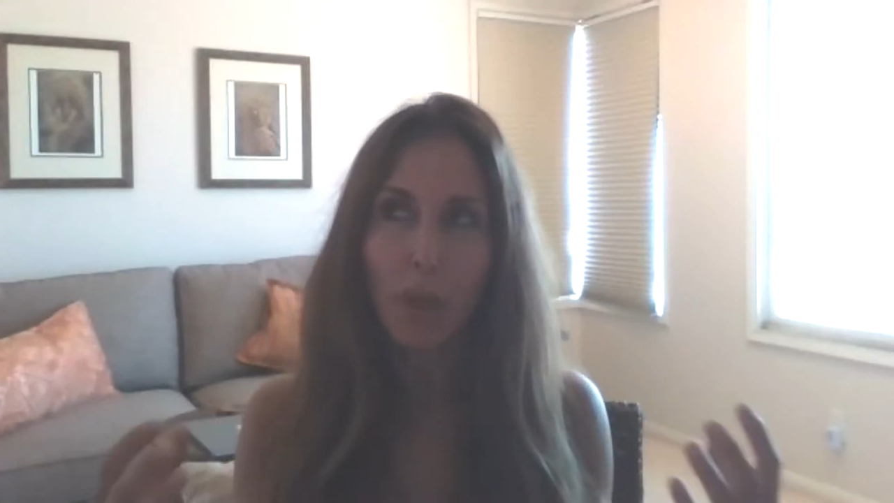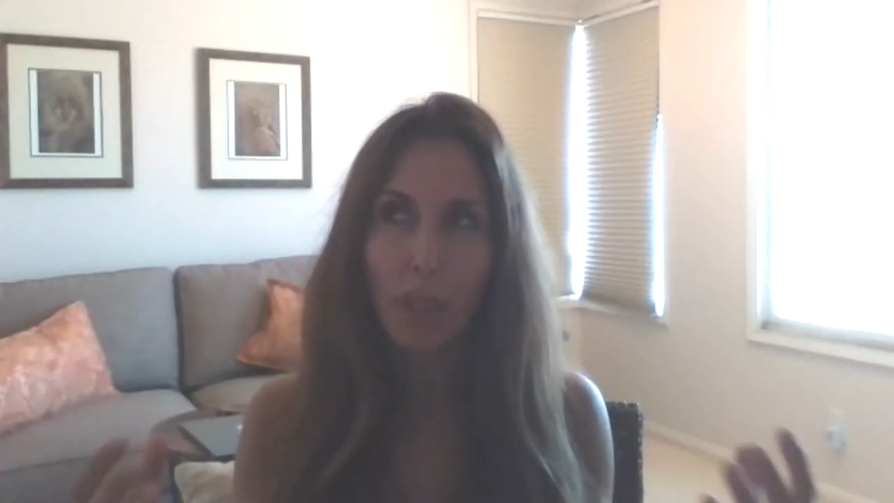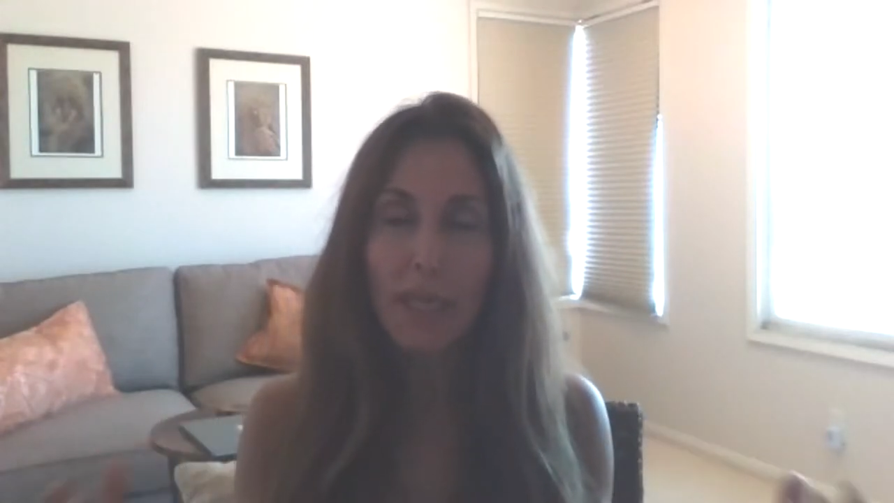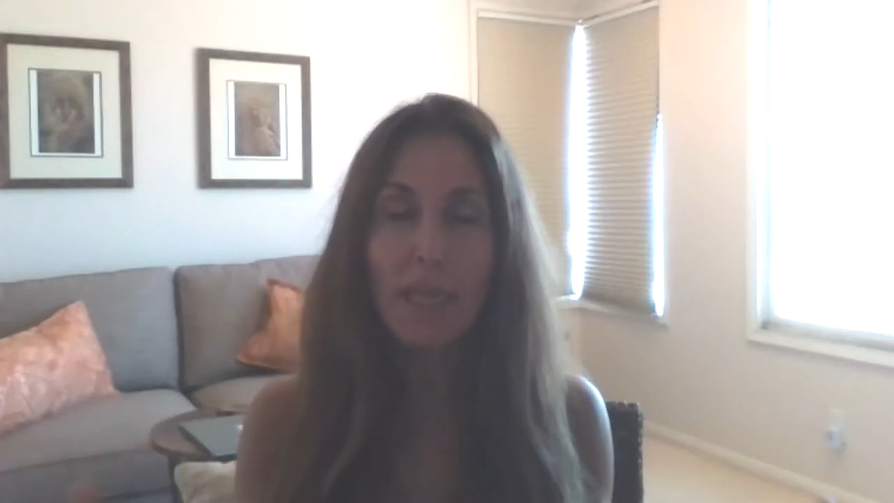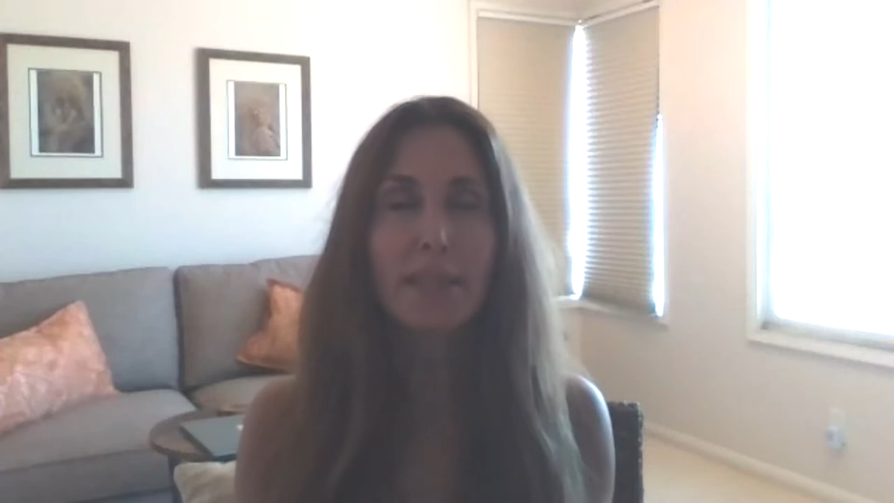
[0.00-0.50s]

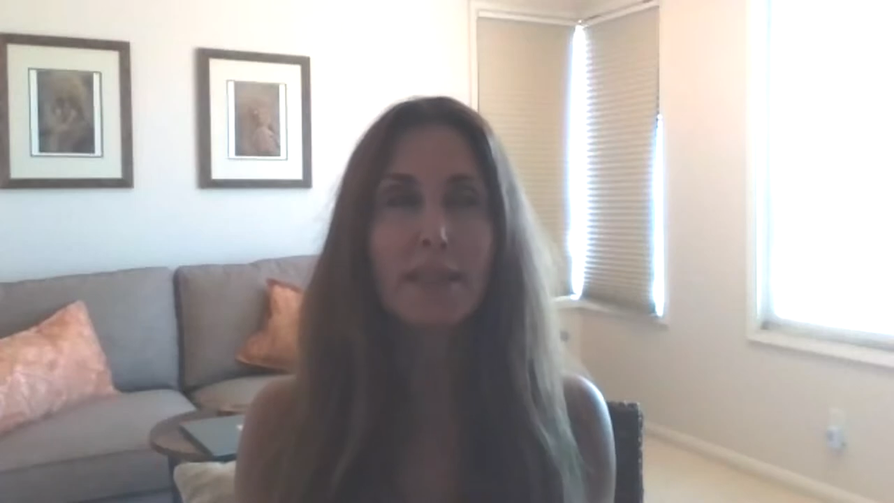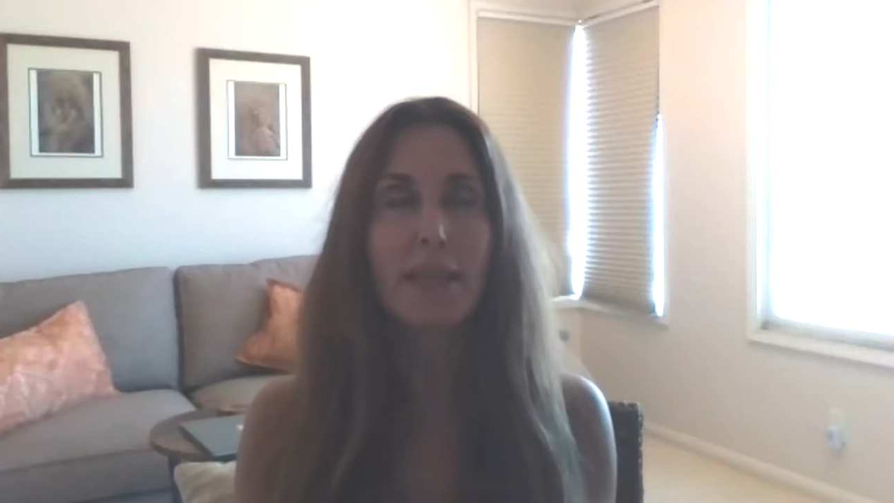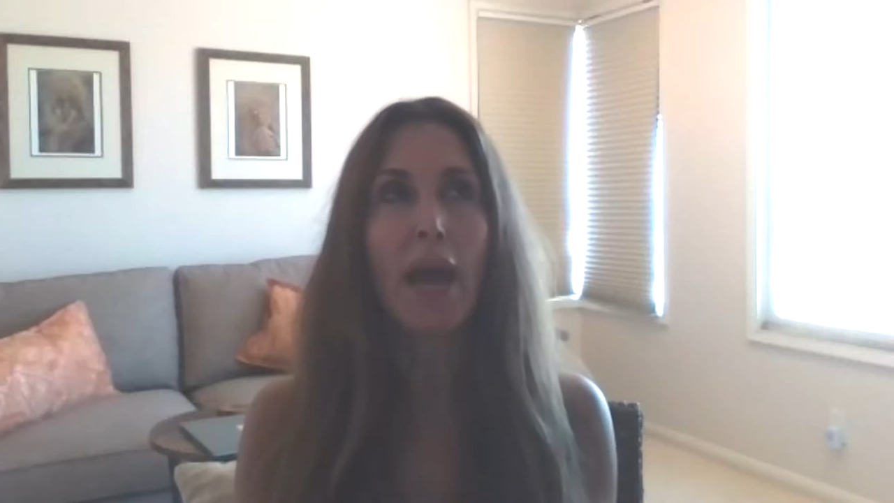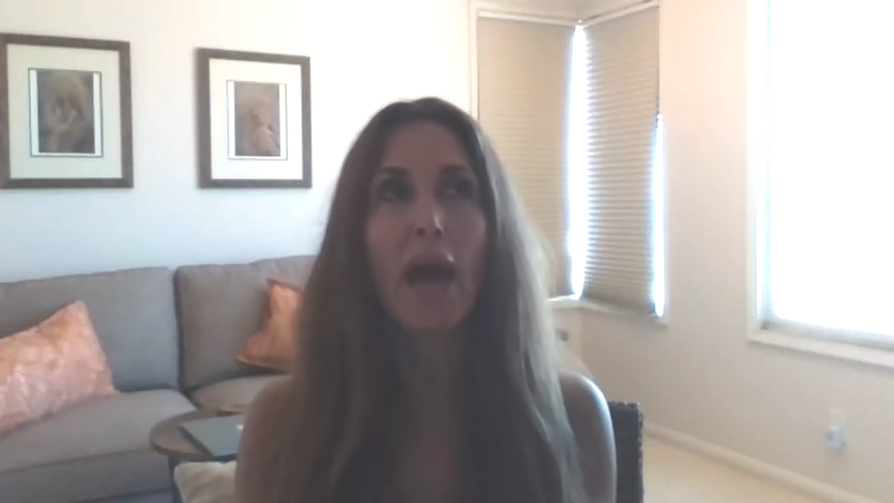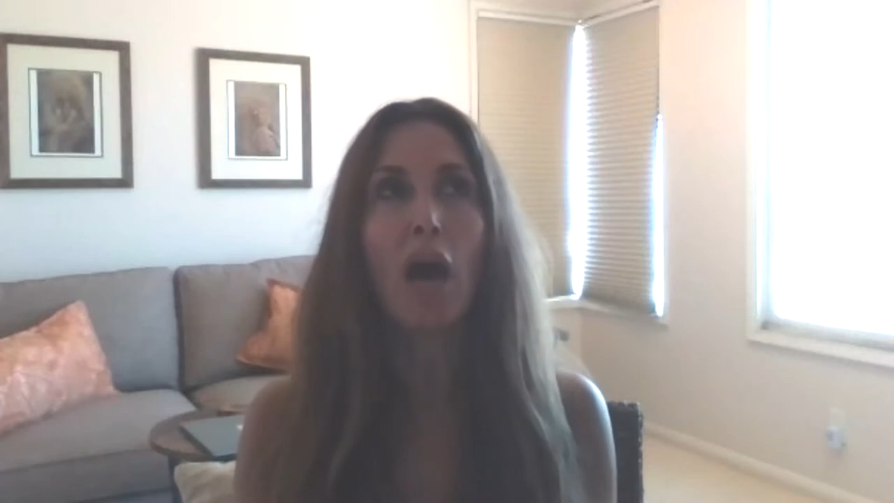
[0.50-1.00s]
needs to
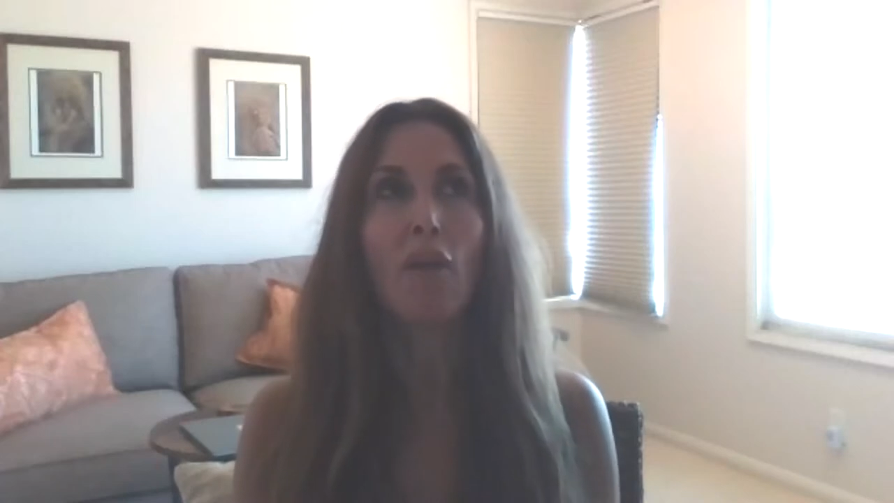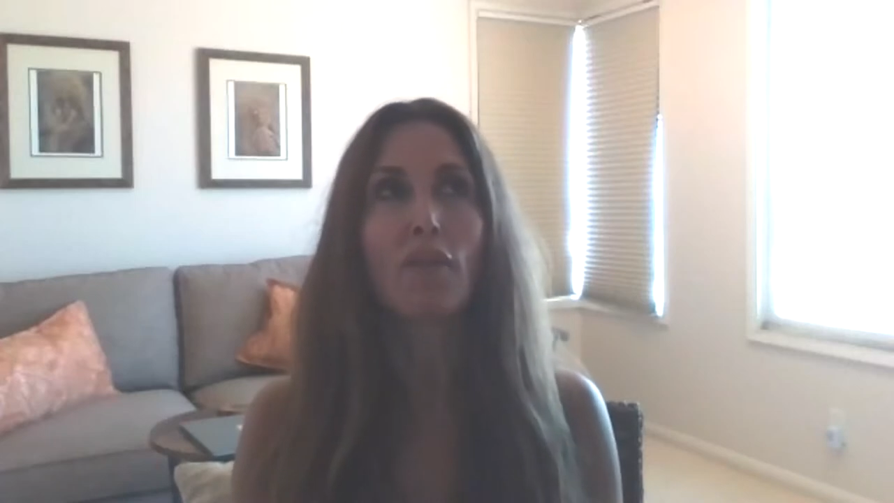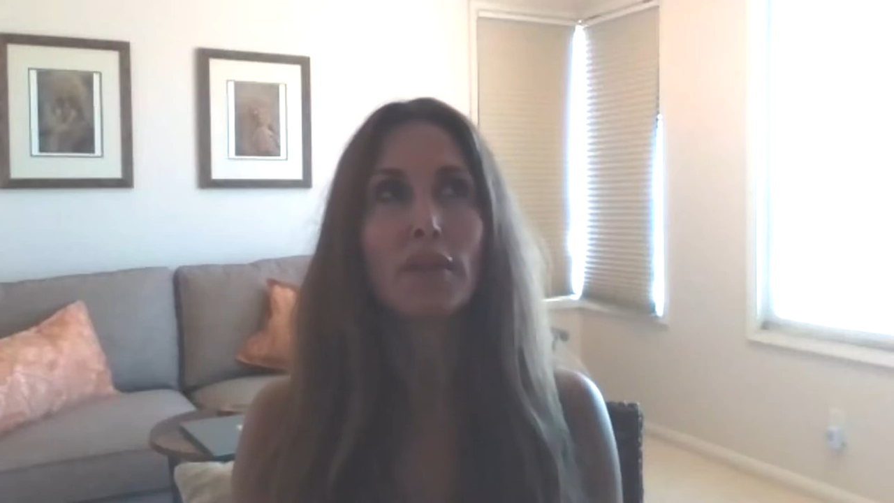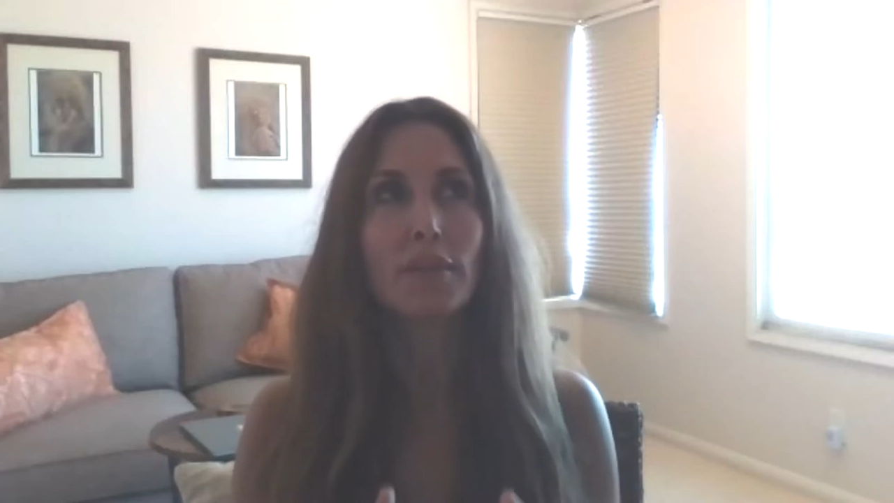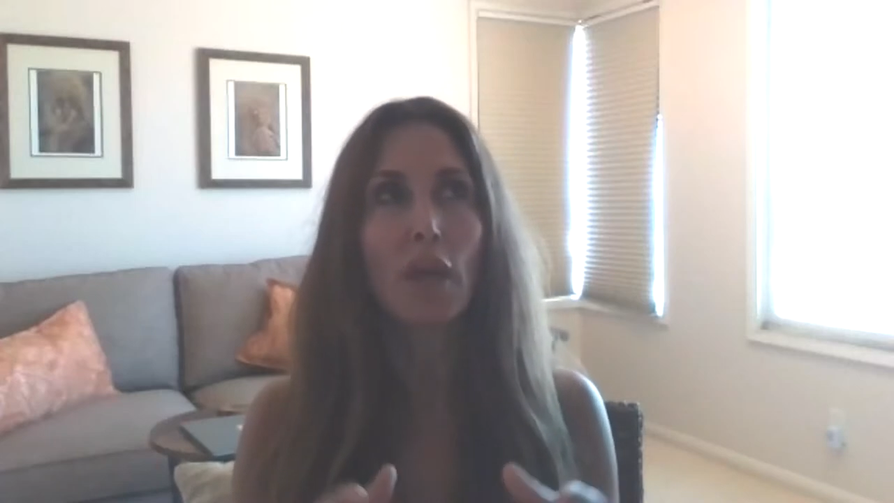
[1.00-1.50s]
have
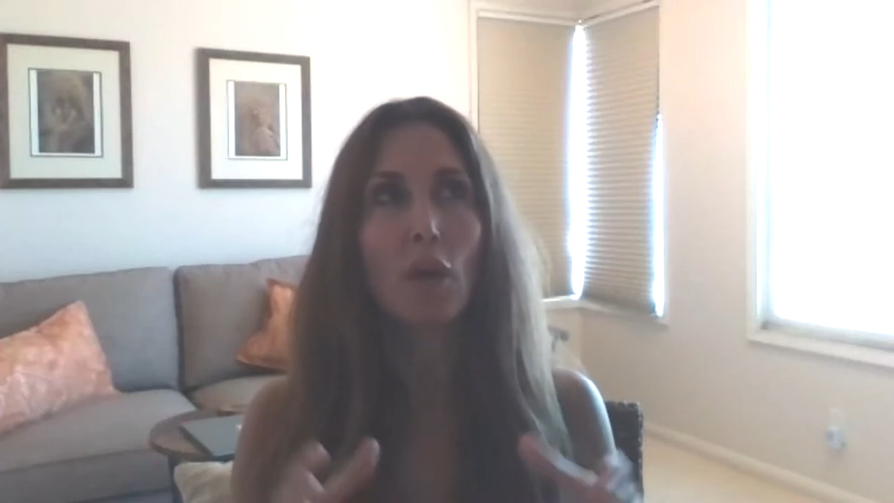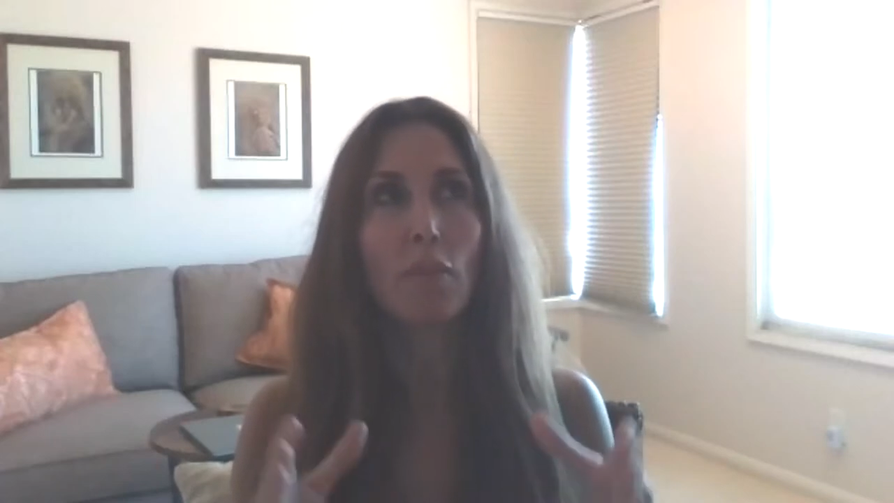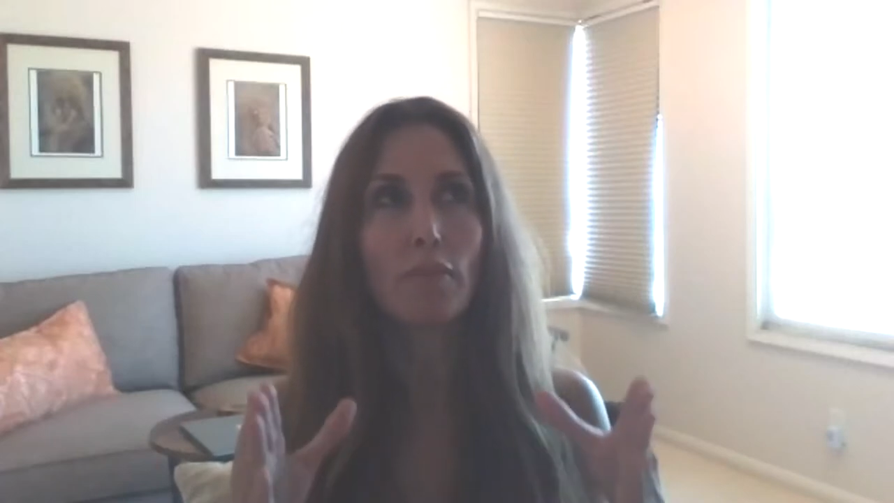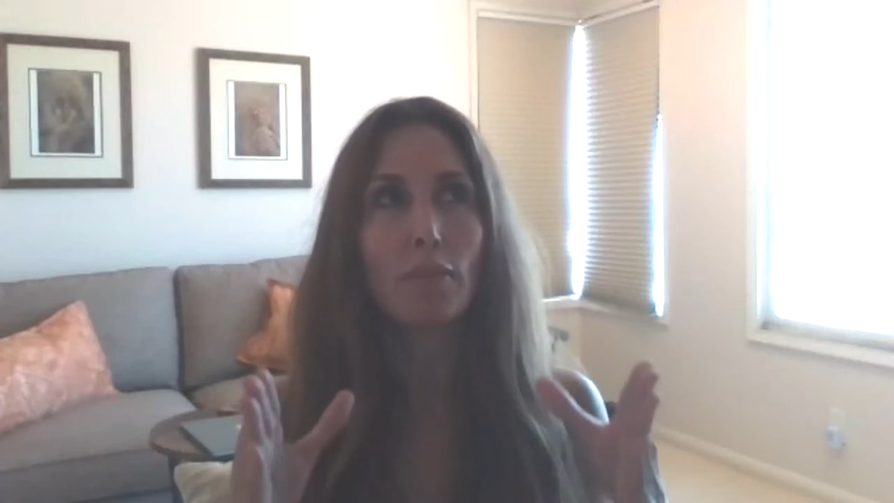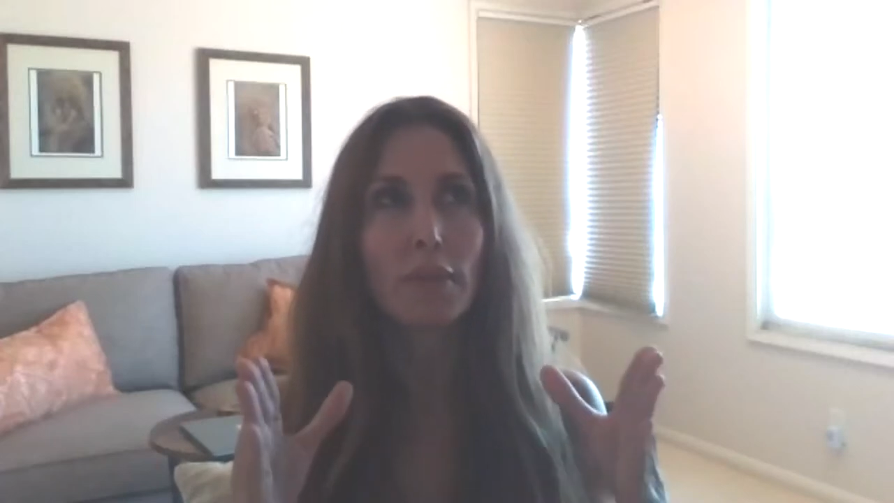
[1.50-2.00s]
some,